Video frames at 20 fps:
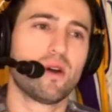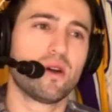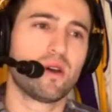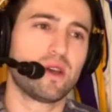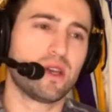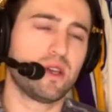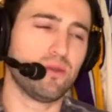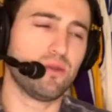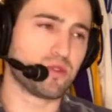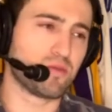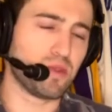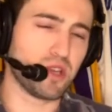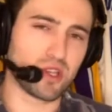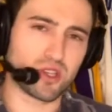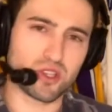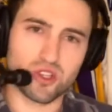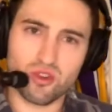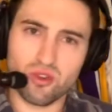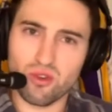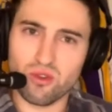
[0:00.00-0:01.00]
he was being
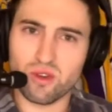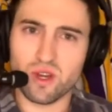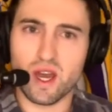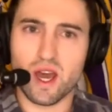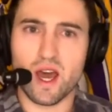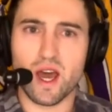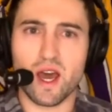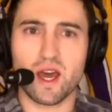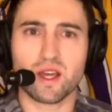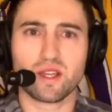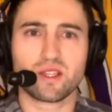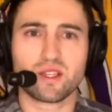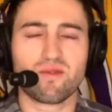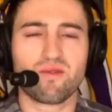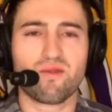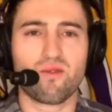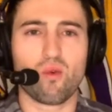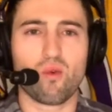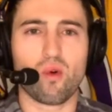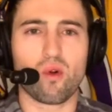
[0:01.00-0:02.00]
scrutinized
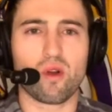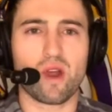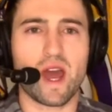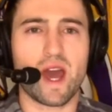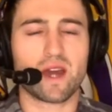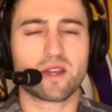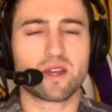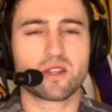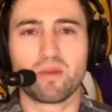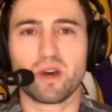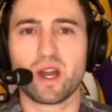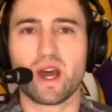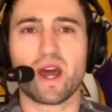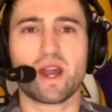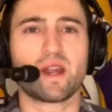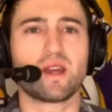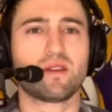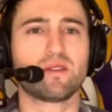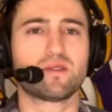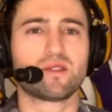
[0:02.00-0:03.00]
for
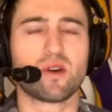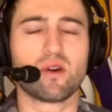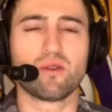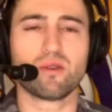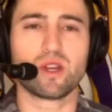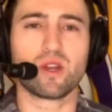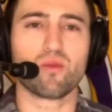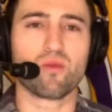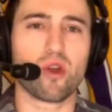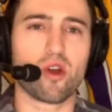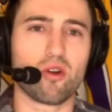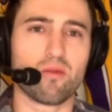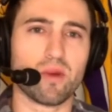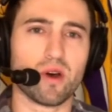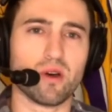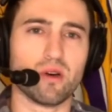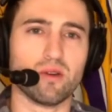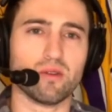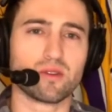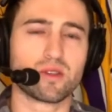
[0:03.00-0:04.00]
expediting Tony
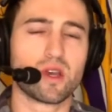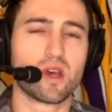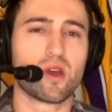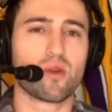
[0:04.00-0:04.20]
Romo's